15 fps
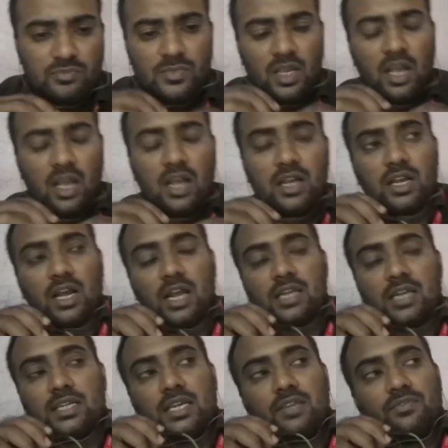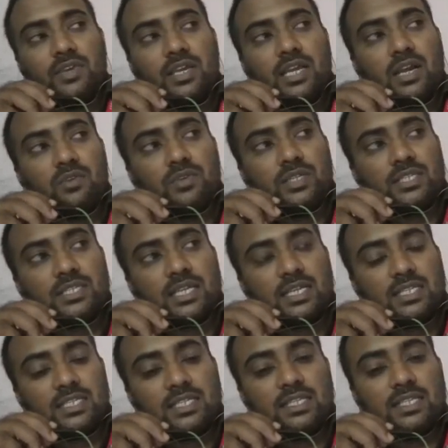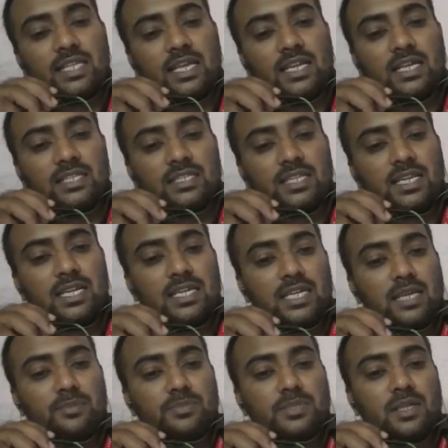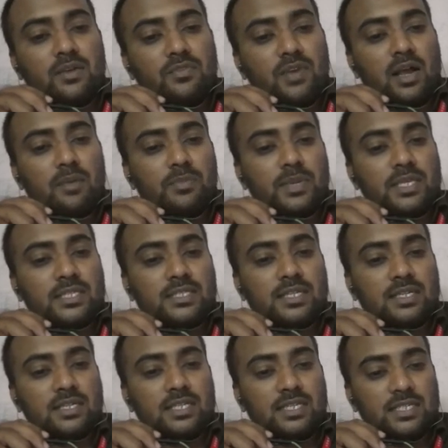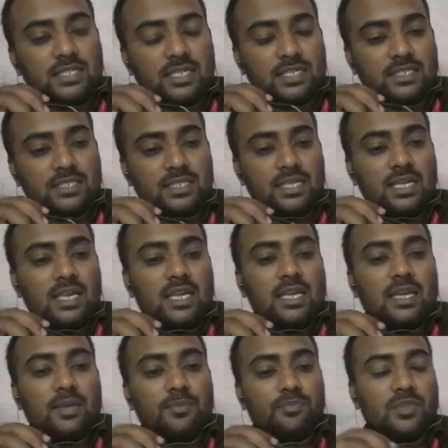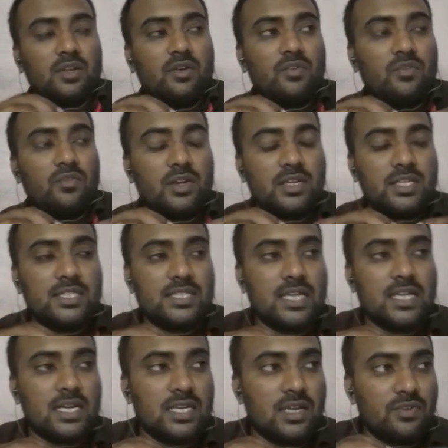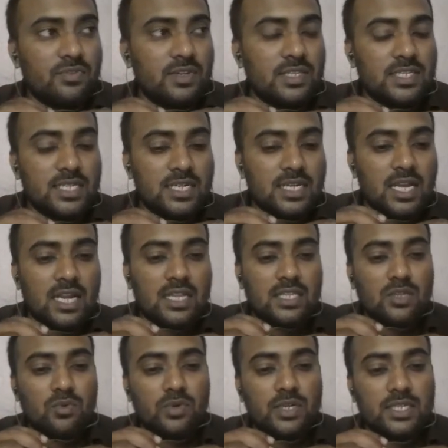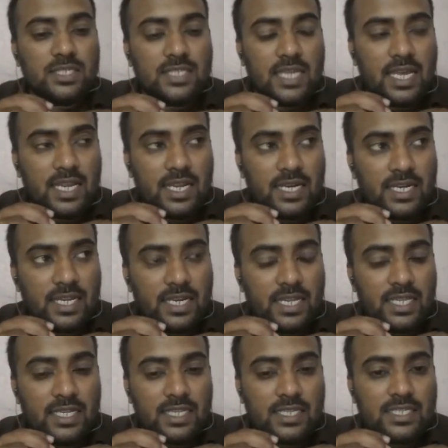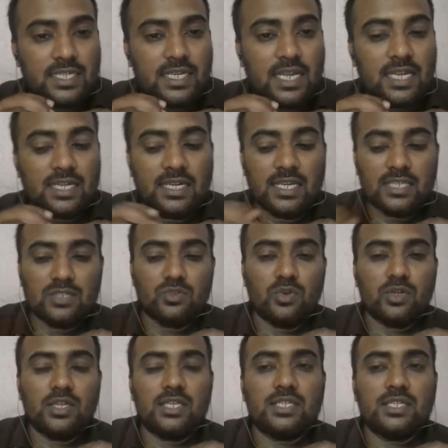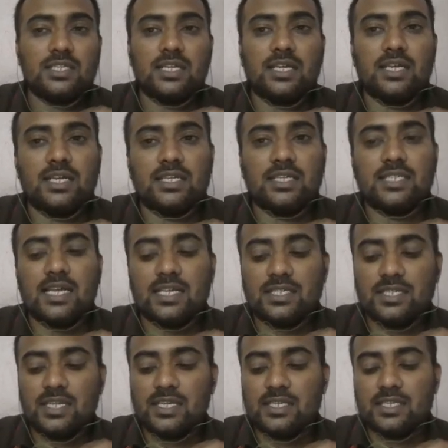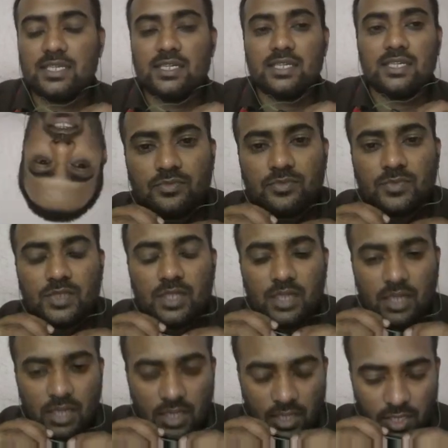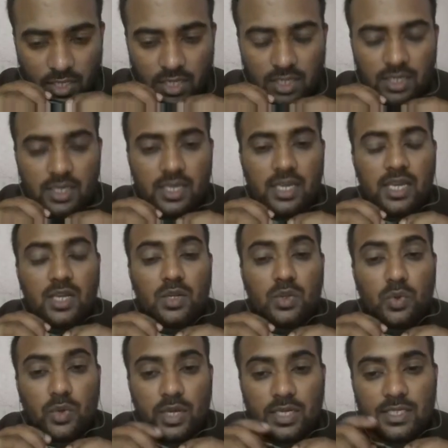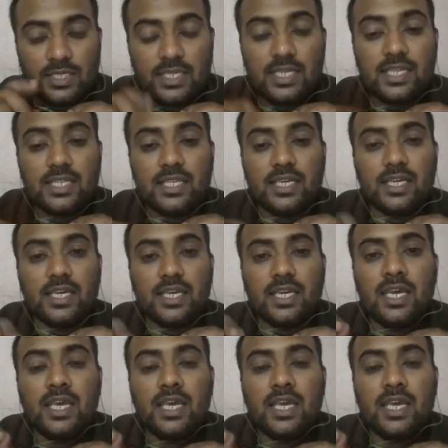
already we have discussed there are three types of operation regions. One is cutoff region, another one is linear region, and next one is saturation. Yeah, here you can see the